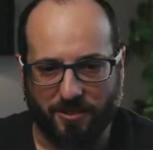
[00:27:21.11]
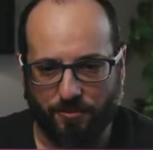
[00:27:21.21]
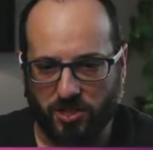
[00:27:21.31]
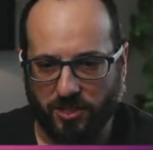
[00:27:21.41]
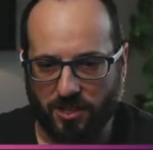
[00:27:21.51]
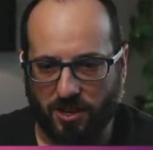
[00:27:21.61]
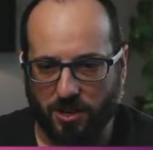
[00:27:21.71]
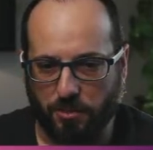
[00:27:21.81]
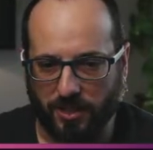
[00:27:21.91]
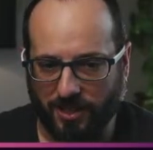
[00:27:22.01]
just our
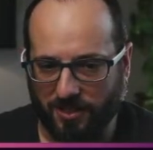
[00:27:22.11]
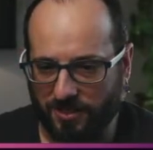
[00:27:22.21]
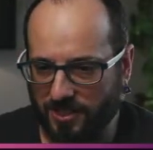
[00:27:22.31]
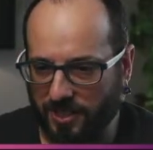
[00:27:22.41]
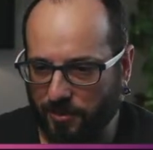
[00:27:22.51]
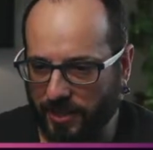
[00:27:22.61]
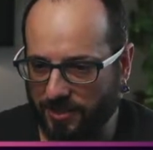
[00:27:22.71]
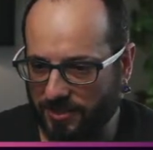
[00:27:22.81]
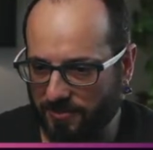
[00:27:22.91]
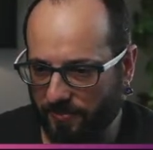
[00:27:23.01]
plain
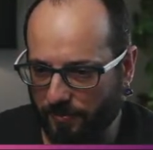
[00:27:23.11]
silhouettes.